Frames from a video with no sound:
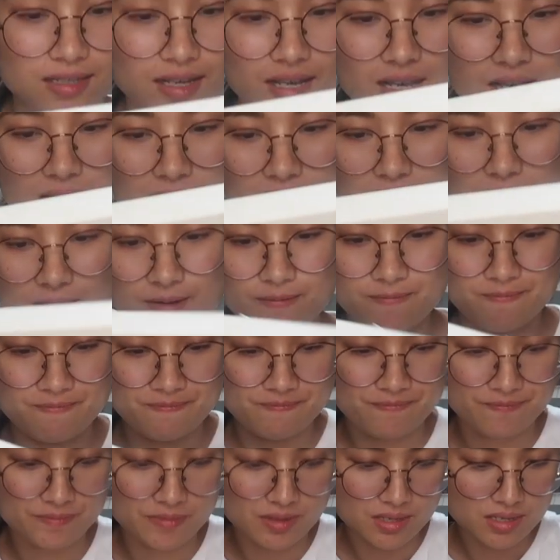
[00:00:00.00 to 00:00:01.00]
Um,
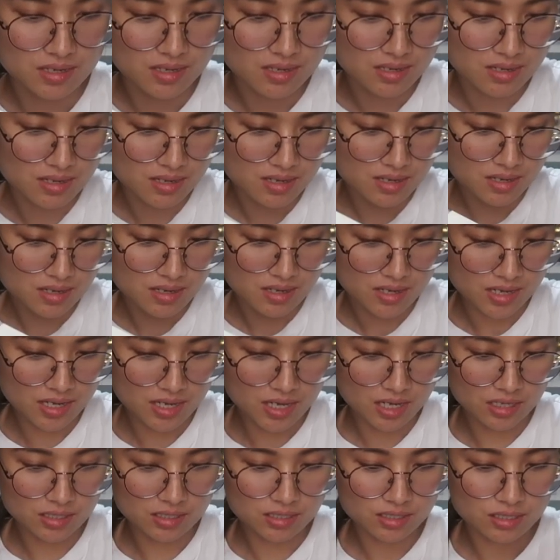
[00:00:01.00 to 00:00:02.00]

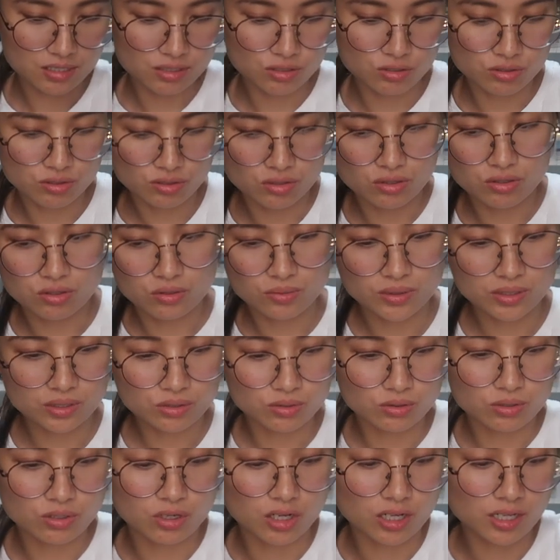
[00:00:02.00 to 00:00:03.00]
I honestly don't know what
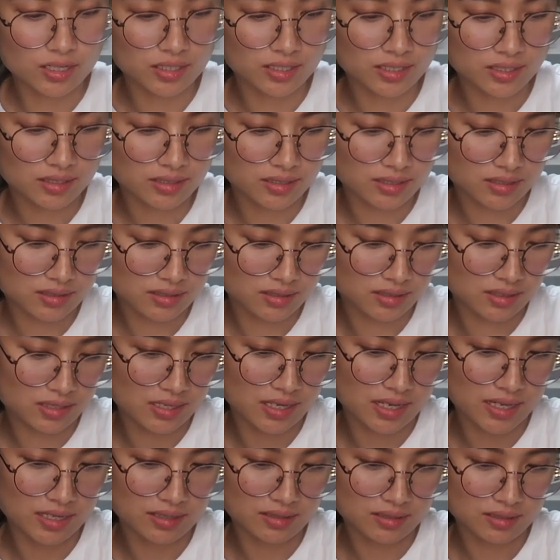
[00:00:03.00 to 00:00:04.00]
to call it
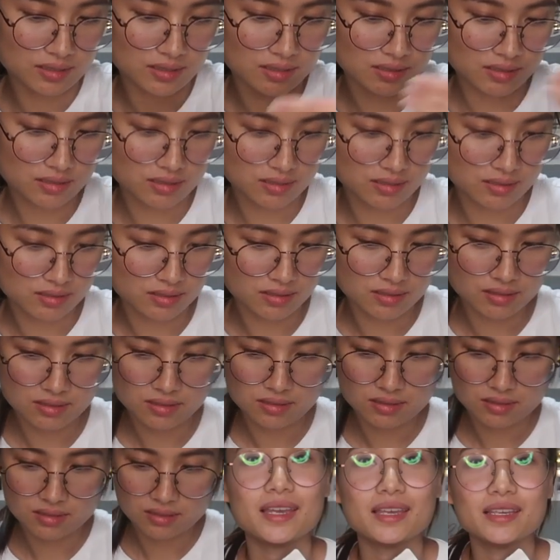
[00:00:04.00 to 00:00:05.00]
yet.
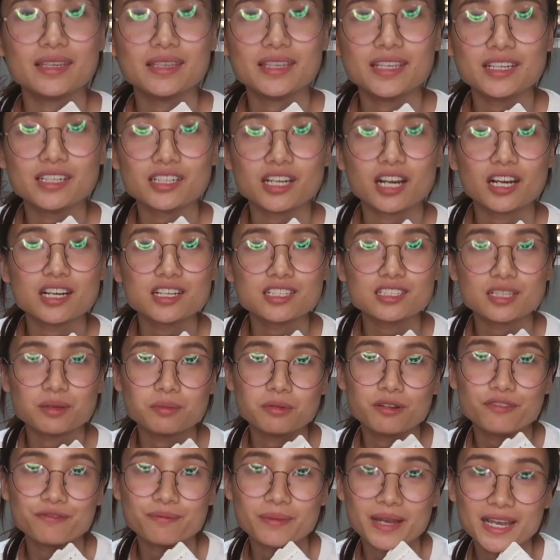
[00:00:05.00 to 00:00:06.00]
Okay, here are
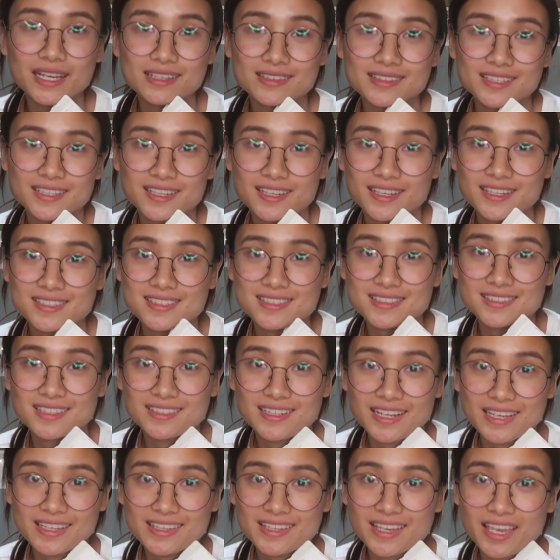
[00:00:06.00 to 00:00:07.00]
some of my tickets
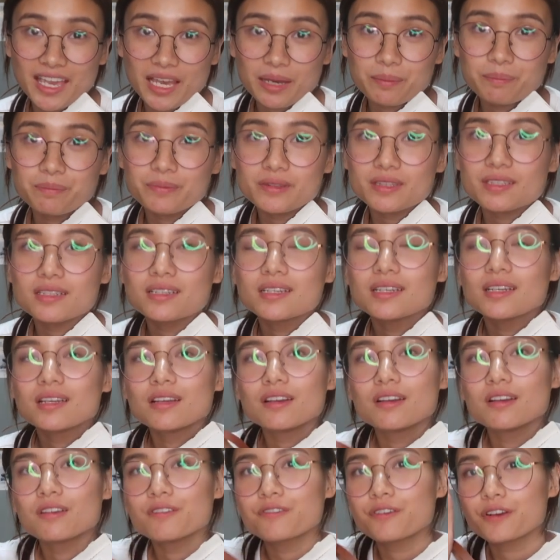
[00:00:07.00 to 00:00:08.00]
that I kept
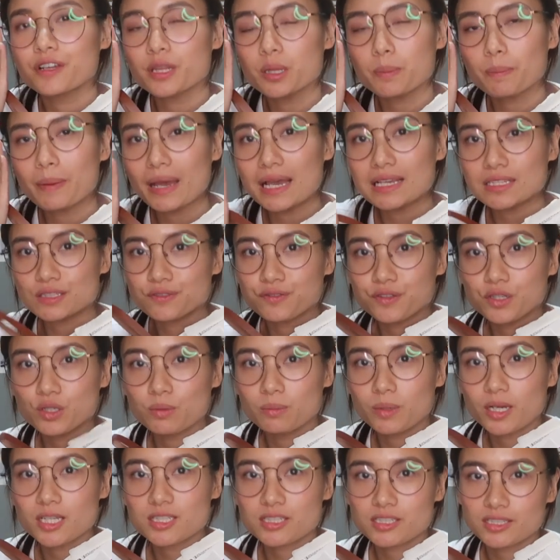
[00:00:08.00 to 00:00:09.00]
for the past few
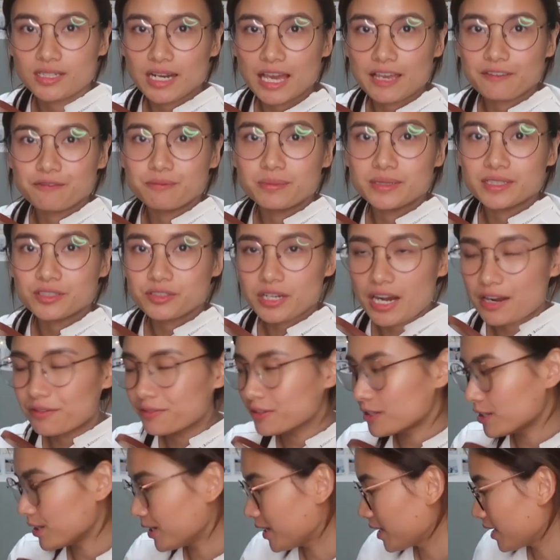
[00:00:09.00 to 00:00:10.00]
months that I've been
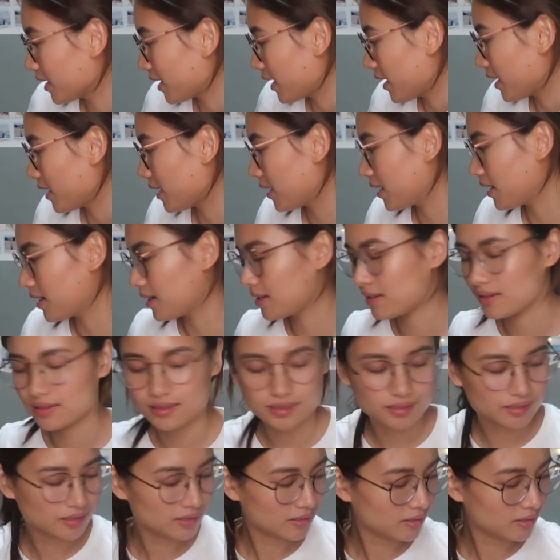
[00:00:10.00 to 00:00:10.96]
traveling, and